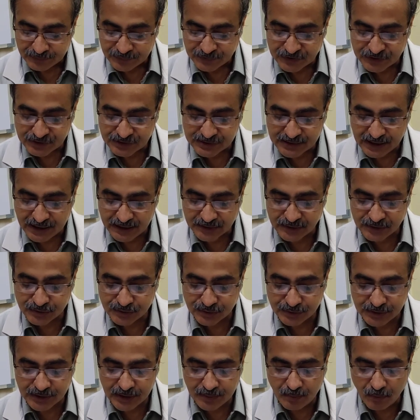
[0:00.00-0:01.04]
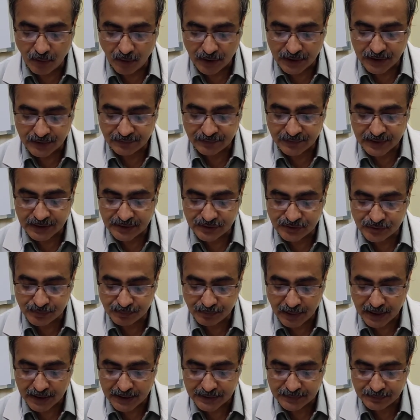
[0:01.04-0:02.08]
which is actually a modified
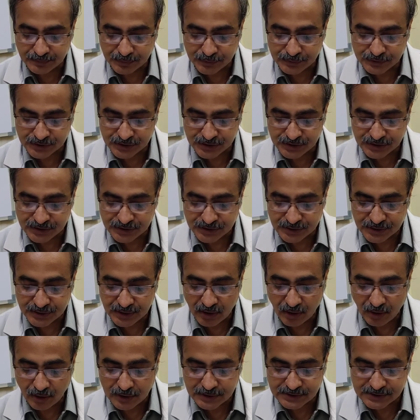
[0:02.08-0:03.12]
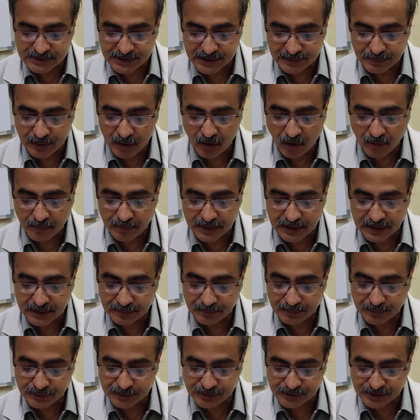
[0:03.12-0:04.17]
supine position or
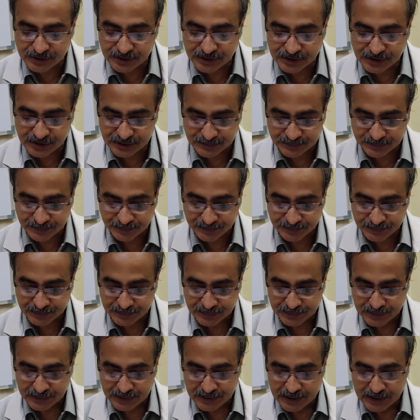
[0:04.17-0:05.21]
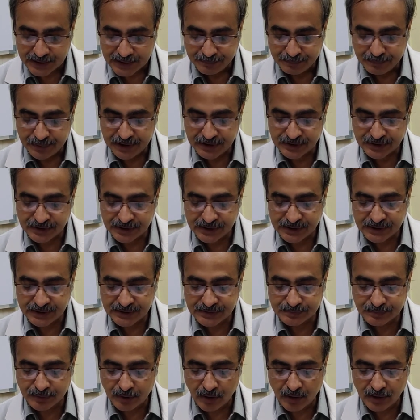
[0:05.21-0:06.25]
semi-oblique position. Patient
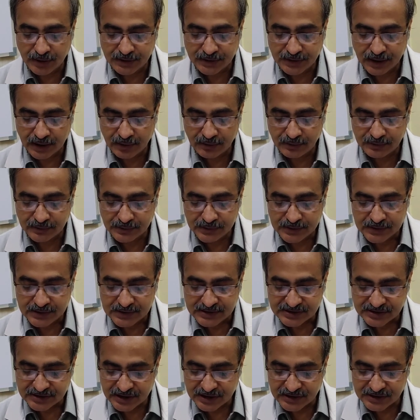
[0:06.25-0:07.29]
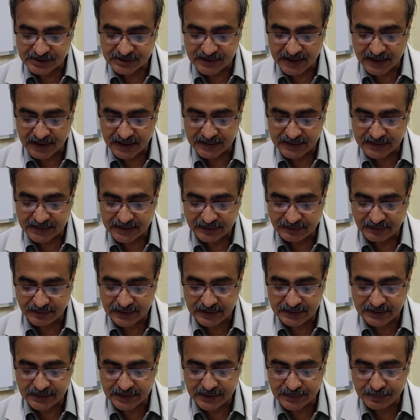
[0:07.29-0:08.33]
is brought down such that
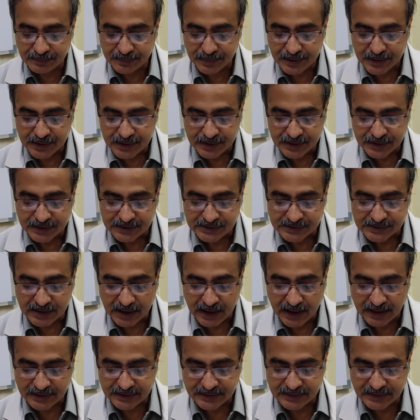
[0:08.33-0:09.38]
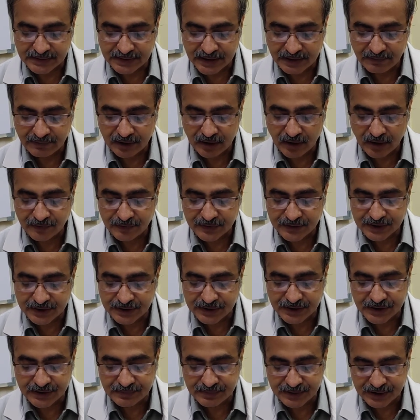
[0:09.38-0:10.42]
12th rib is at the level of
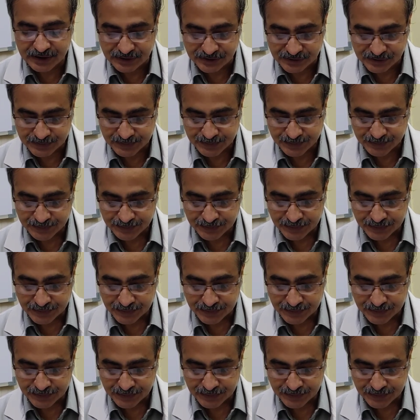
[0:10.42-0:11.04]
kidney bridge.